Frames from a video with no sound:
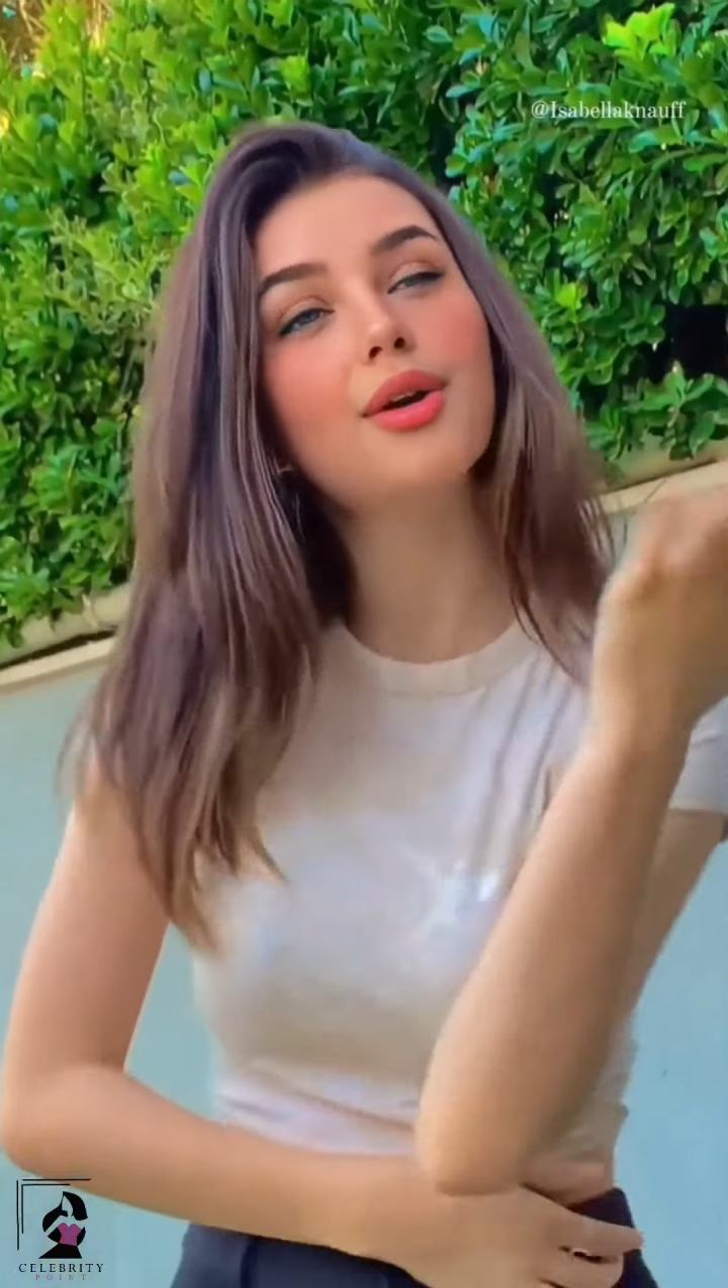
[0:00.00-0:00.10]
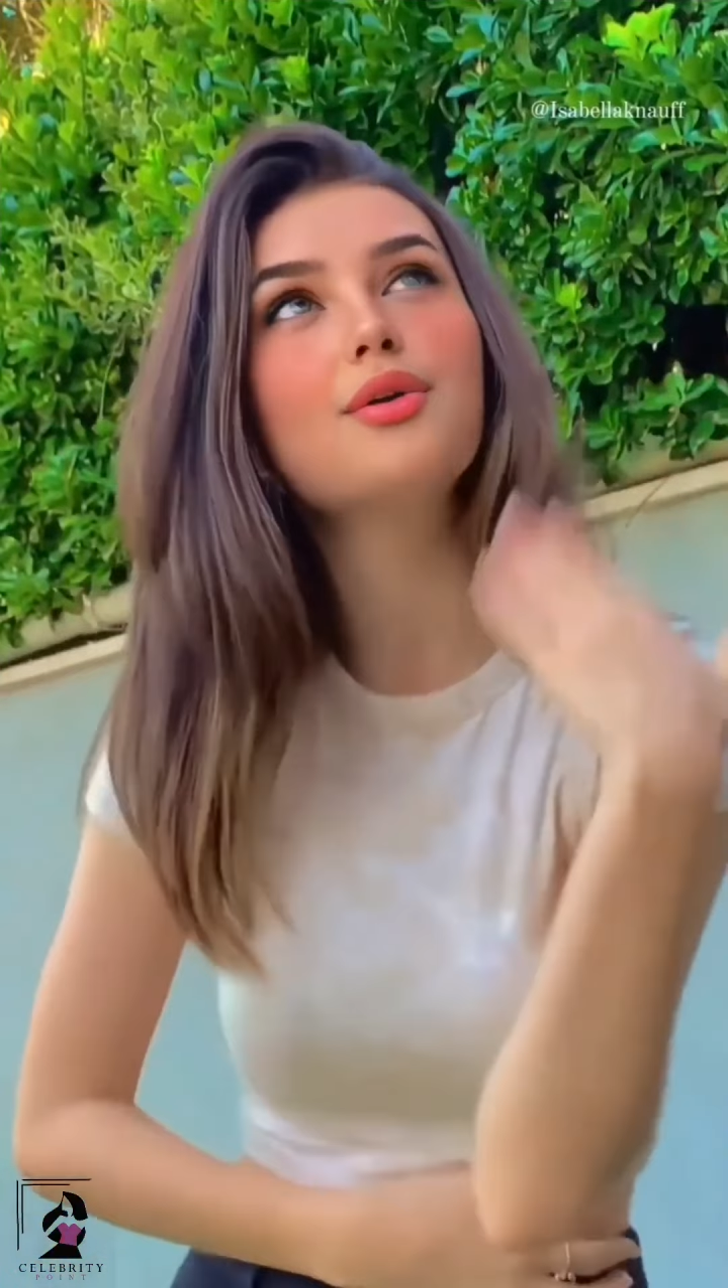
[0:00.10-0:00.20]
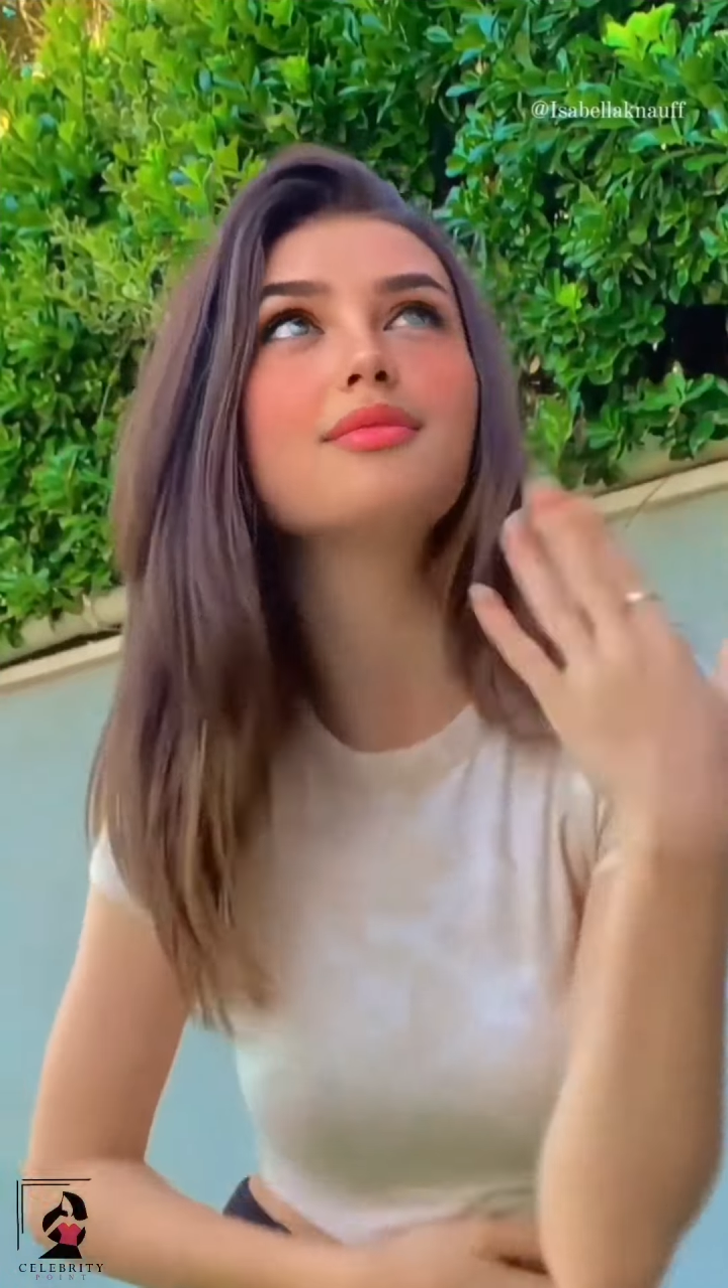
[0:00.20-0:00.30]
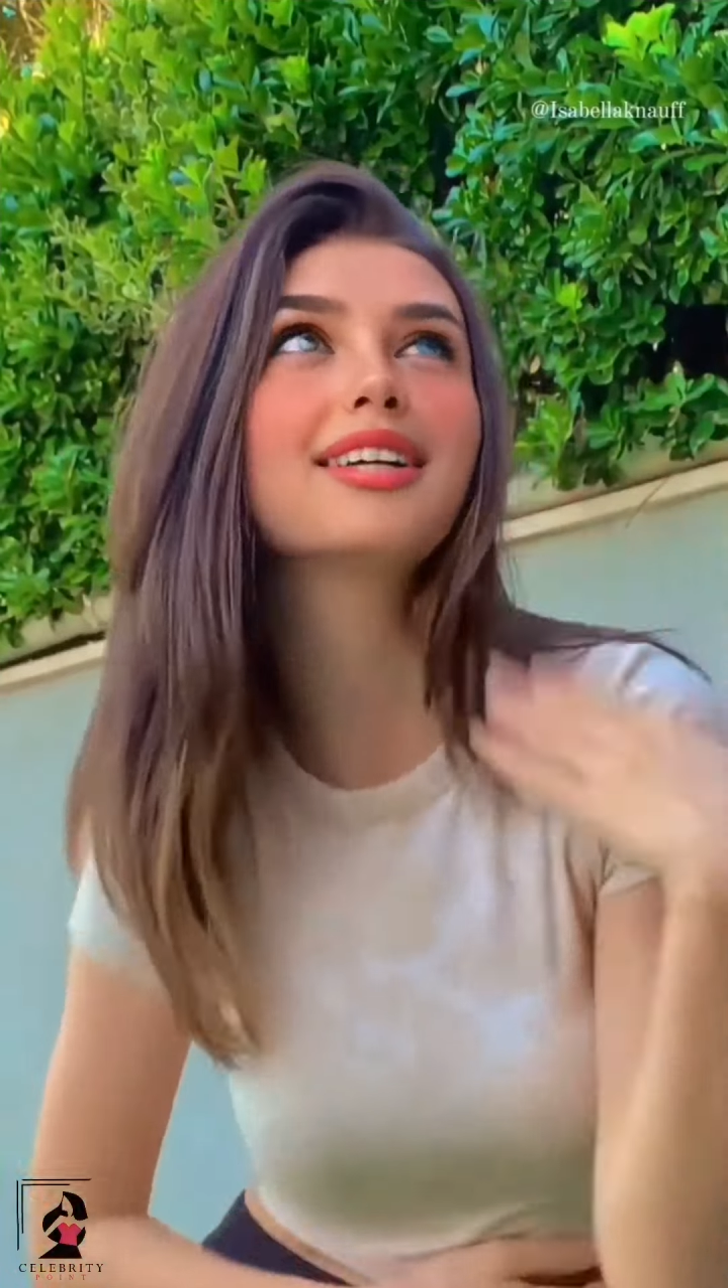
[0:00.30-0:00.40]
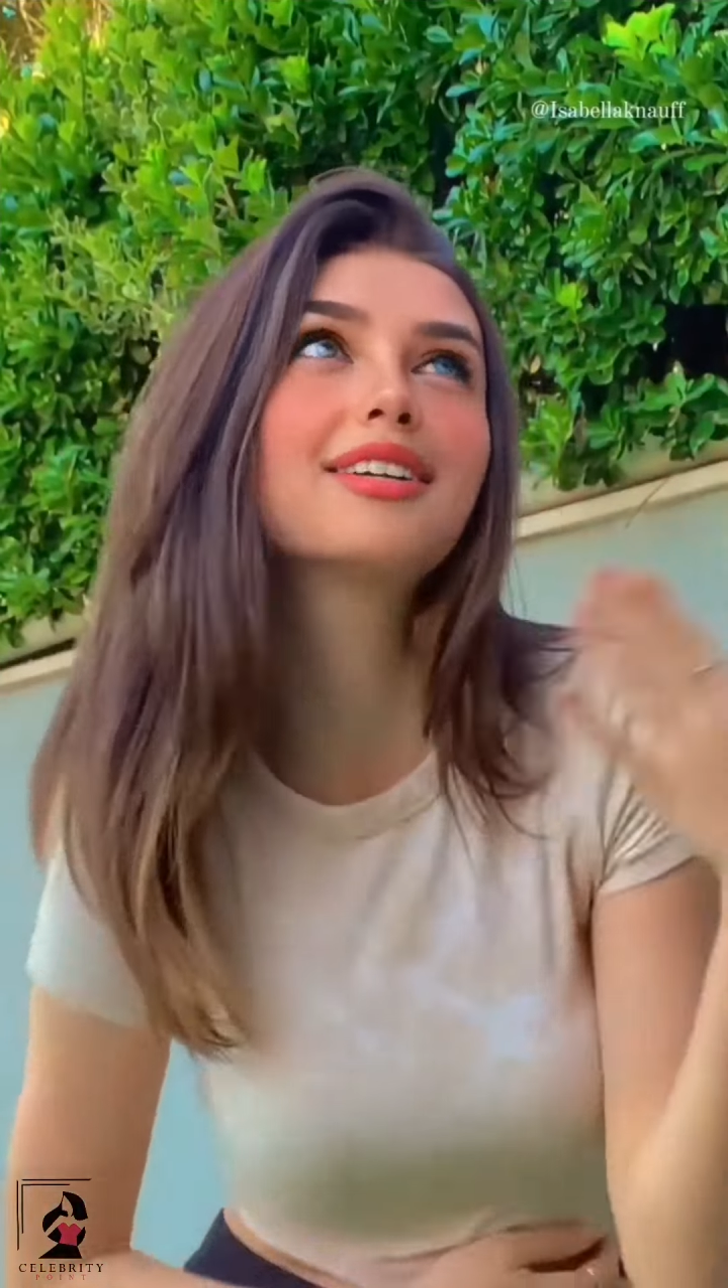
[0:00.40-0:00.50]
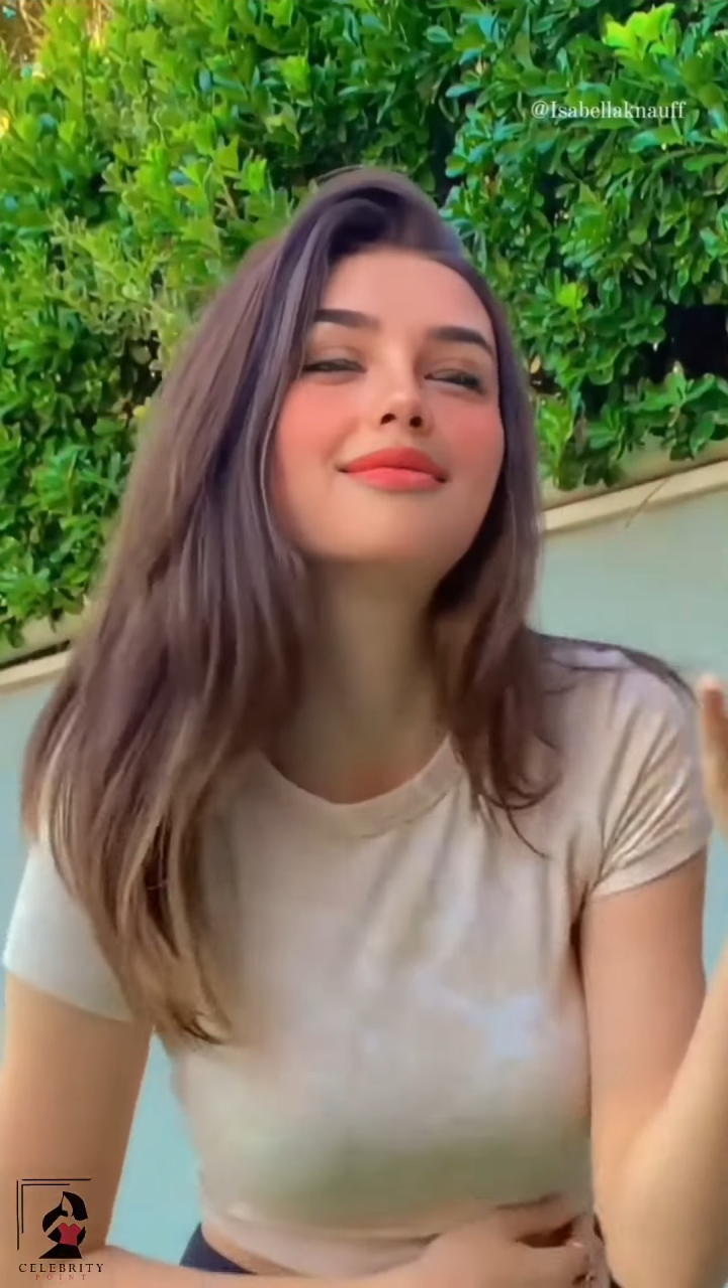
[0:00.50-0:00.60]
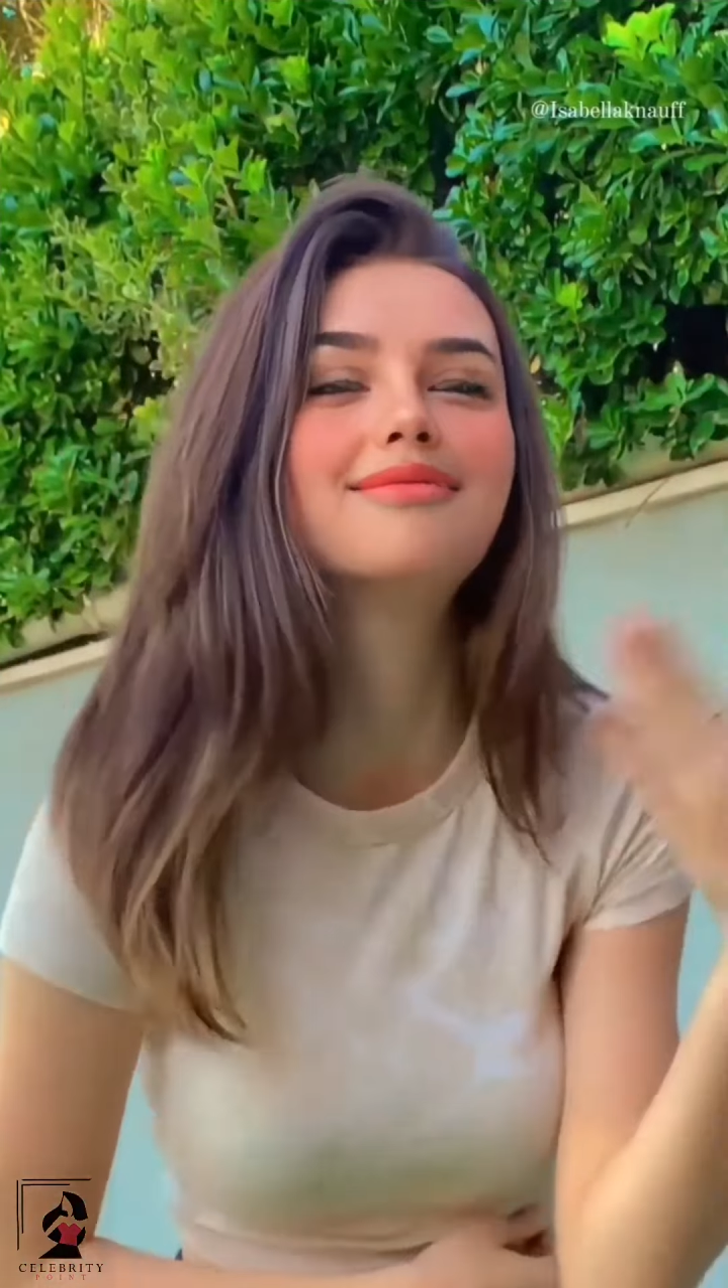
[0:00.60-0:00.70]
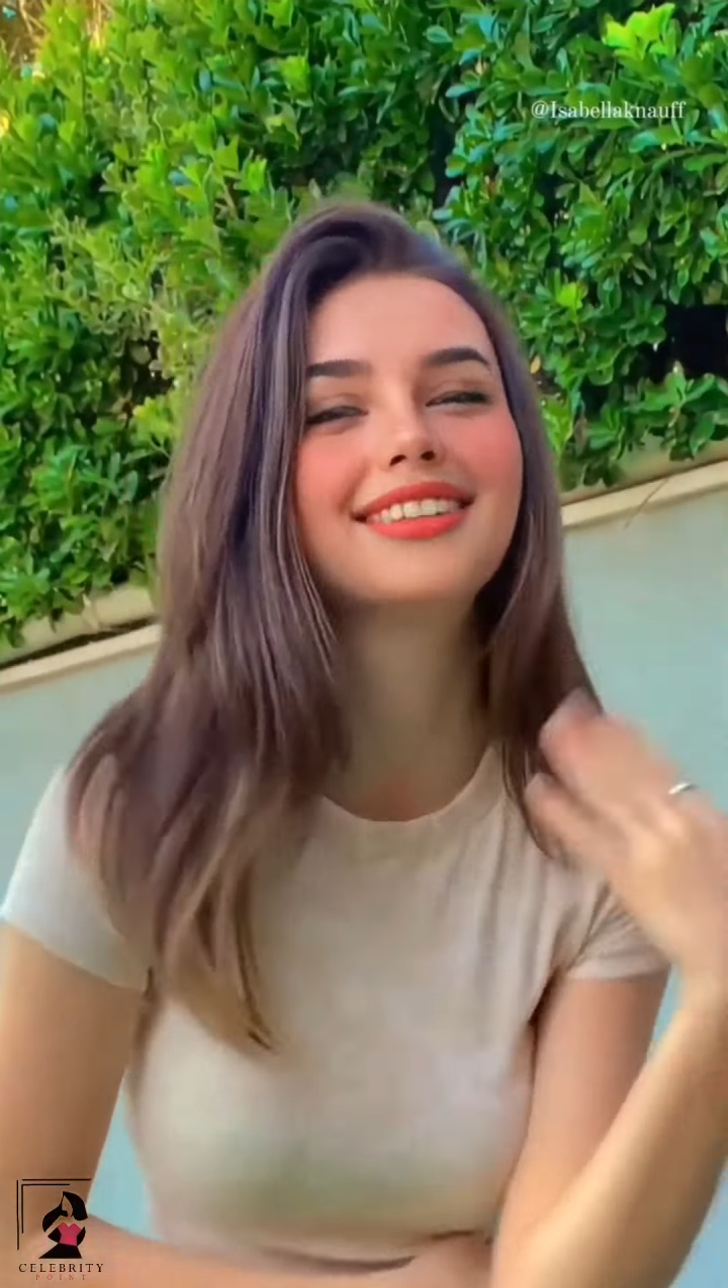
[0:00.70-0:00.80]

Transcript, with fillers: watching her,